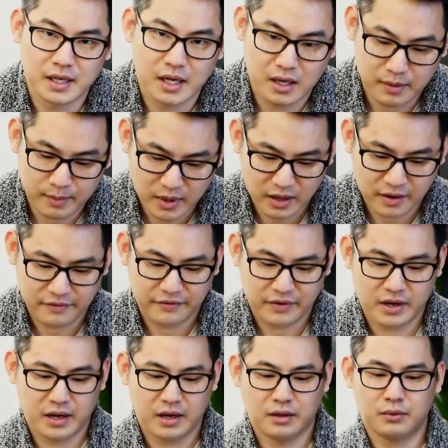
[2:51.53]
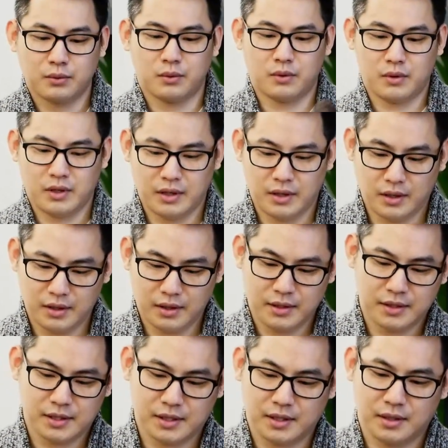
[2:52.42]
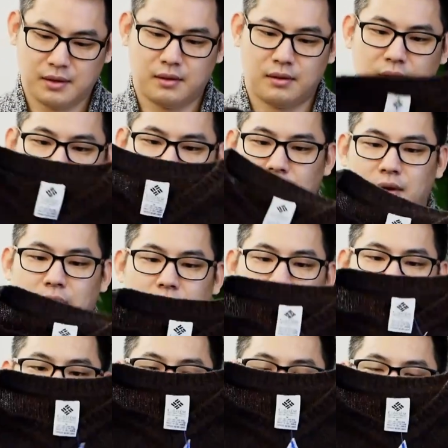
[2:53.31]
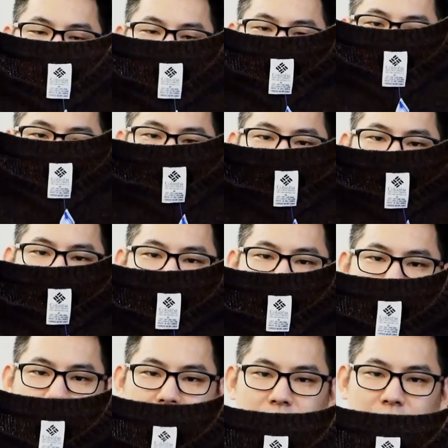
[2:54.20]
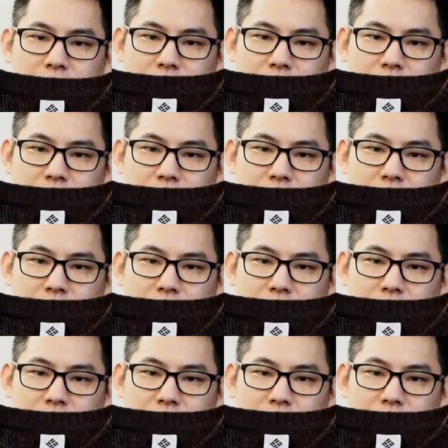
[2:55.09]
item that I found is this Columbia